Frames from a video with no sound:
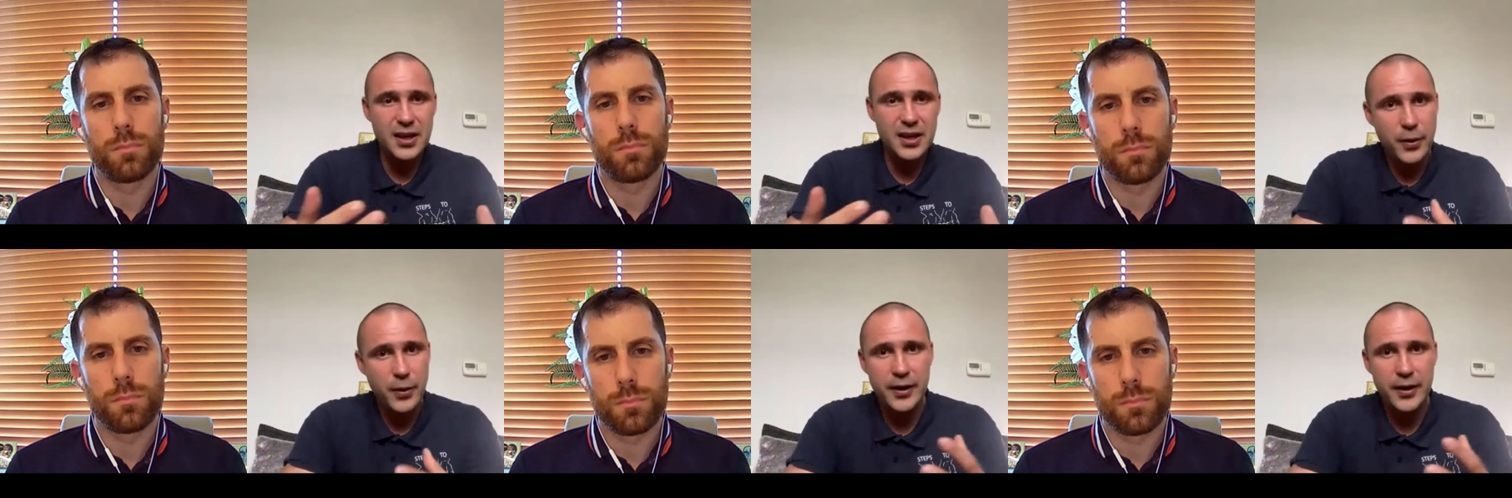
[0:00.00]

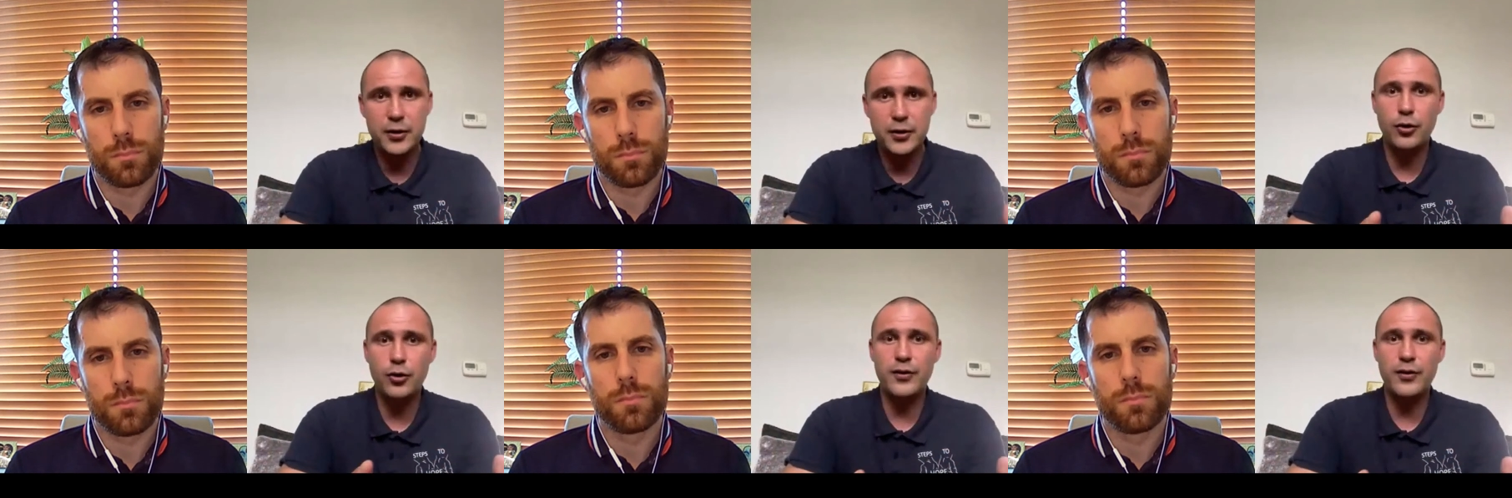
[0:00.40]

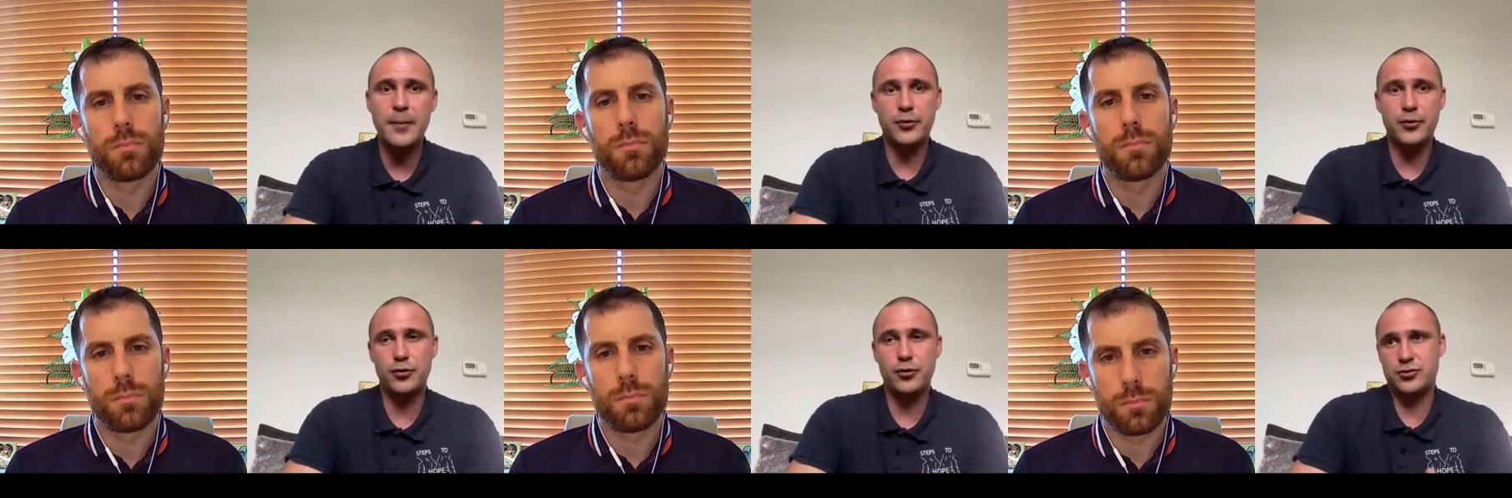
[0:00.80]
Speaker 1: timekeeping and
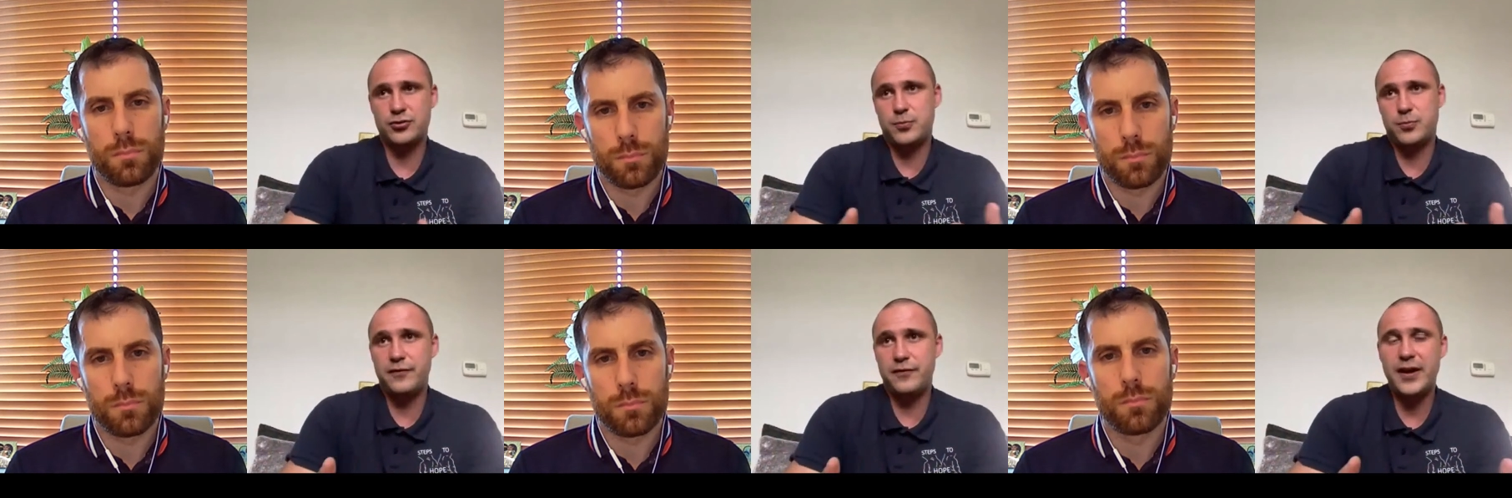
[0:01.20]
all that
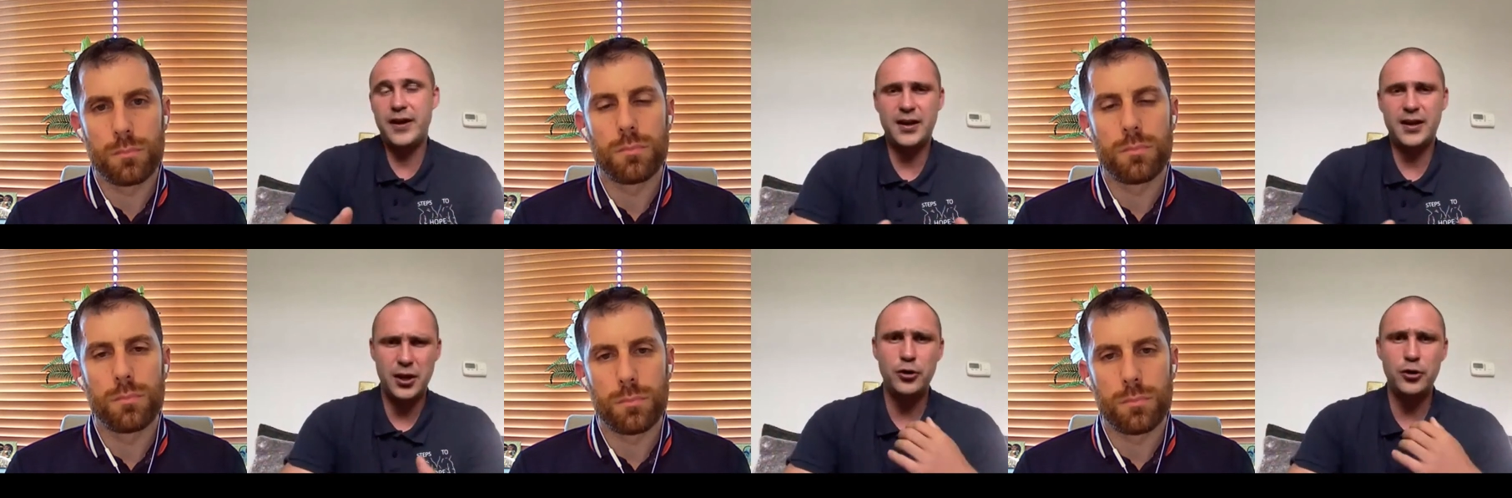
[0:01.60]
because
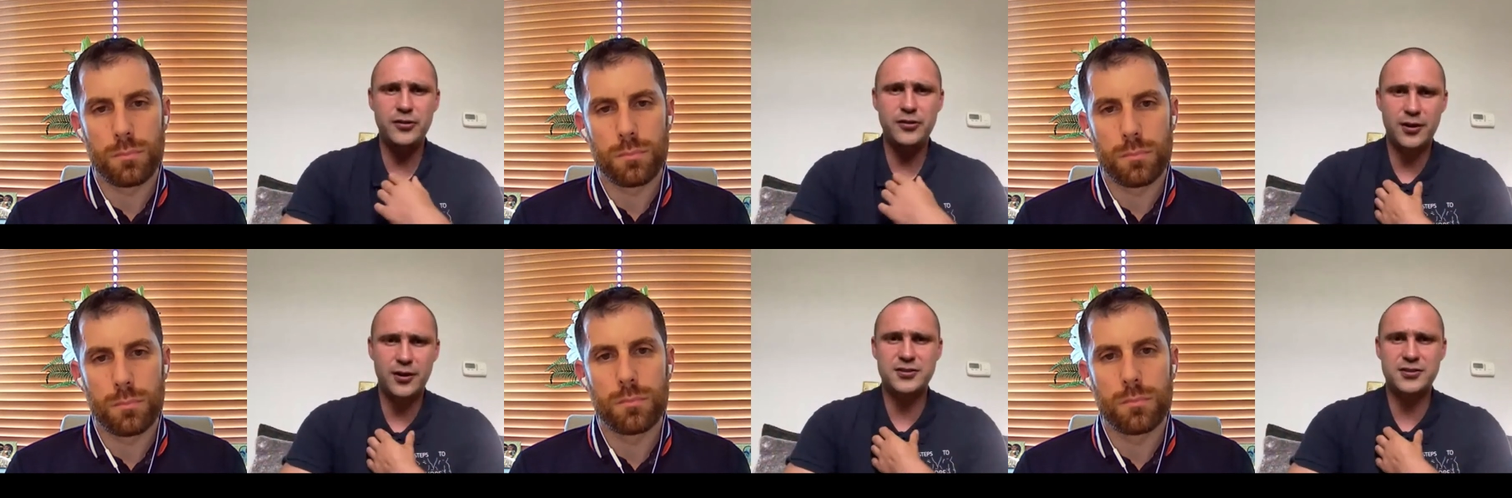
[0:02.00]
we're very
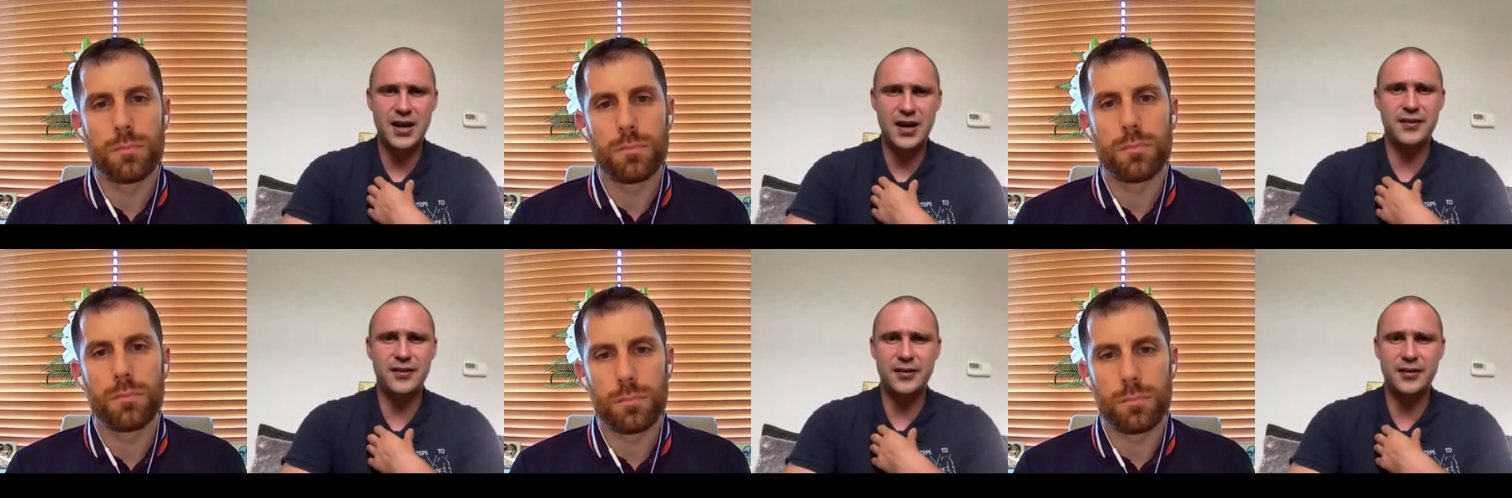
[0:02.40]
chaotic
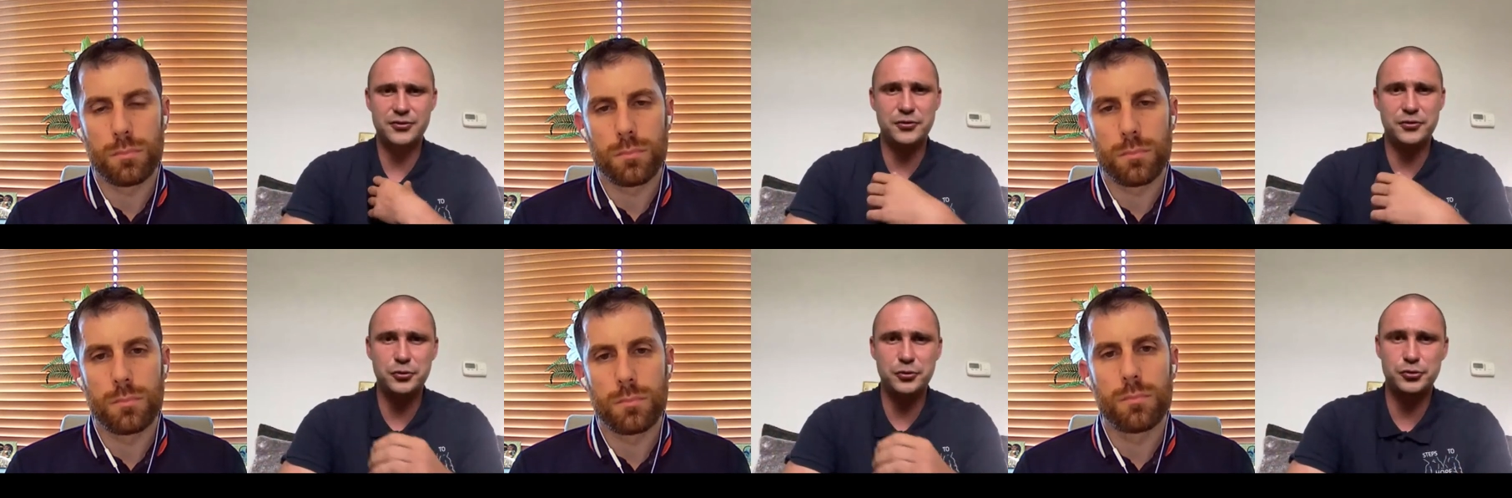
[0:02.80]
us
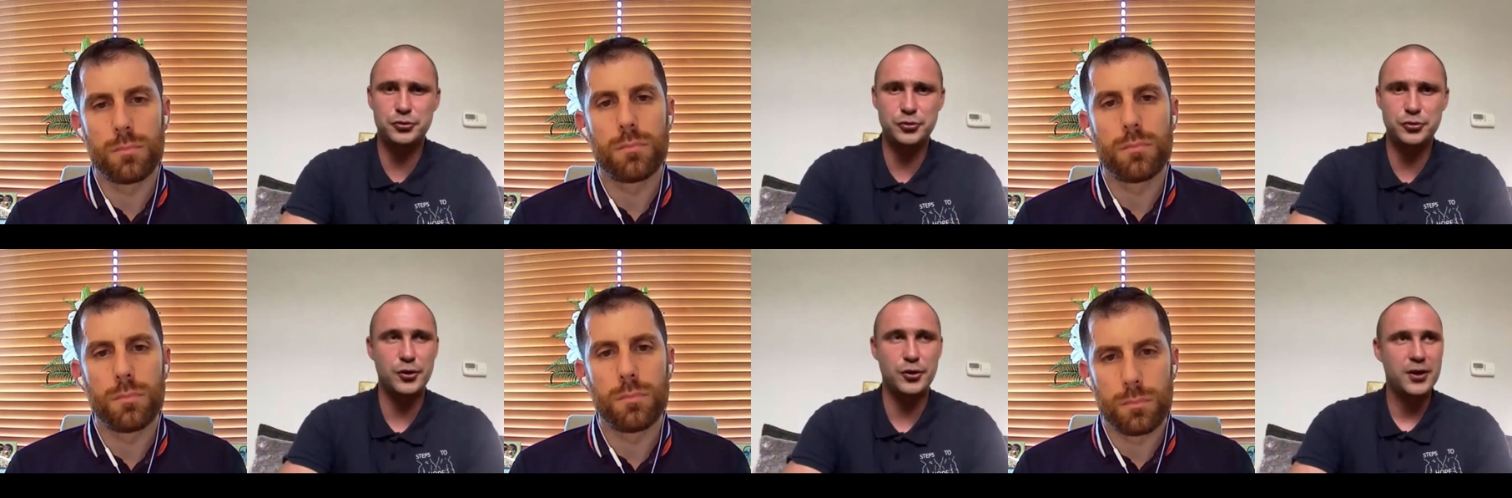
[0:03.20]
addicts, you know.